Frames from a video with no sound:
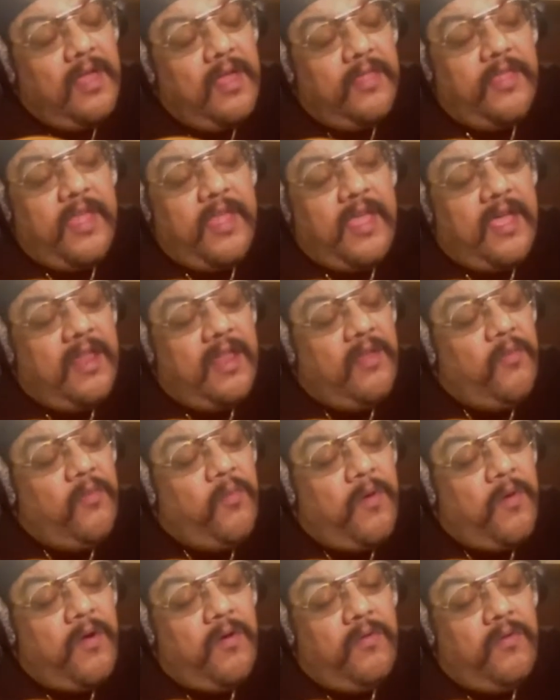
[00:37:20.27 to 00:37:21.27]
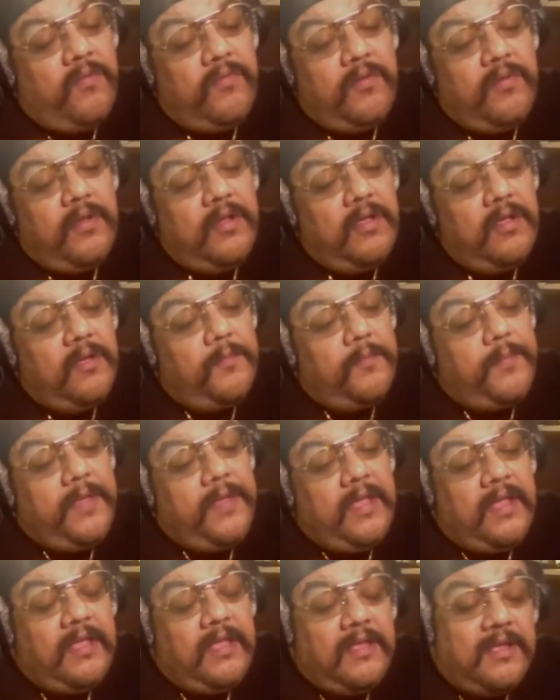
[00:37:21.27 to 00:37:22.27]
that I won't
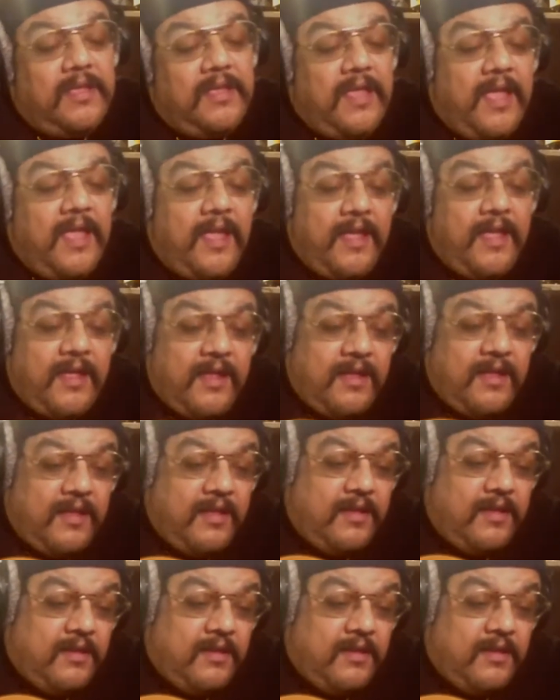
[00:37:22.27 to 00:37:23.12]
be again